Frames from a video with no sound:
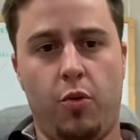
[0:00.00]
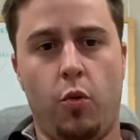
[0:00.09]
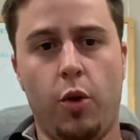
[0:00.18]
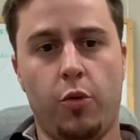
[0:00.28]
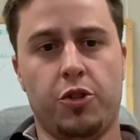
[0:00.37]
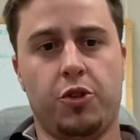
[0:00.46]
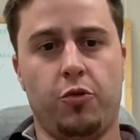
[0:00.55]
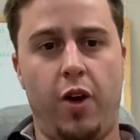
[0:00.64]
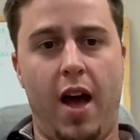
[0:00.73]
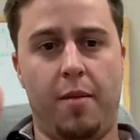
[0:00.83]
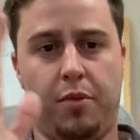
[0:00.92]
We were to
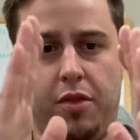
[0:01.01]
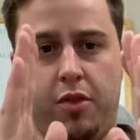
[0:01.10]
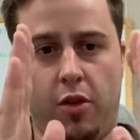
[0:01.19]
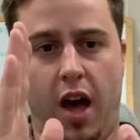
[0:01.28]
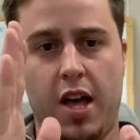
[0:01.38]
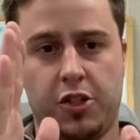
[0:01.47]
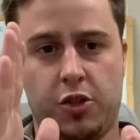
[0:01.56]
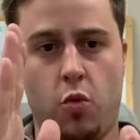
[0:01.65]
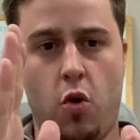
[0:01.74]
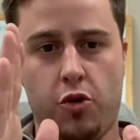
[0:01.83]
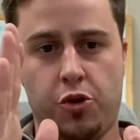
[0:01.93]
wrap the ice and
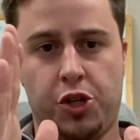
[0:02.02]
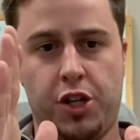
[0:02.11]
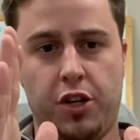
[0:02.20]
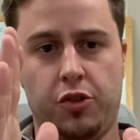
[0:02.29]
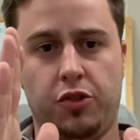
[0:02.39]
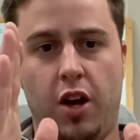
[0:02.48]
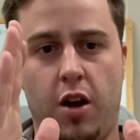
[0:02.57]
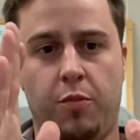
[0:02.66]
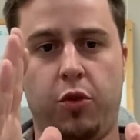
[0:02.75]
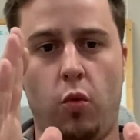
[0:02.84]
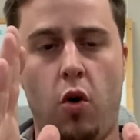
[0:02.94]
water shield
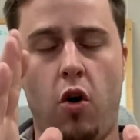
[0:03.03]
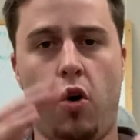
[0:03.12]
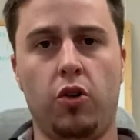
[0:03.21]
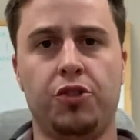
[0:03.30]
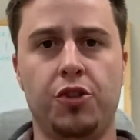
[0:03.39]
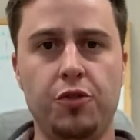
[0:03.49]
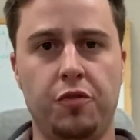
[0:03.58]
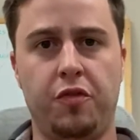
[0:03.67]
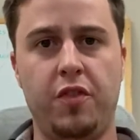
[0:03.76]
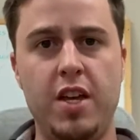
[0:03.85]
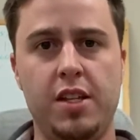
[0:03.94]
up the wall 2
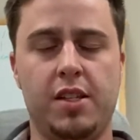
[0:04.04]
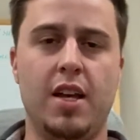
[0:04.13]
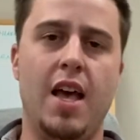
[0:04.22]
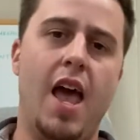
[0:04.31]
feet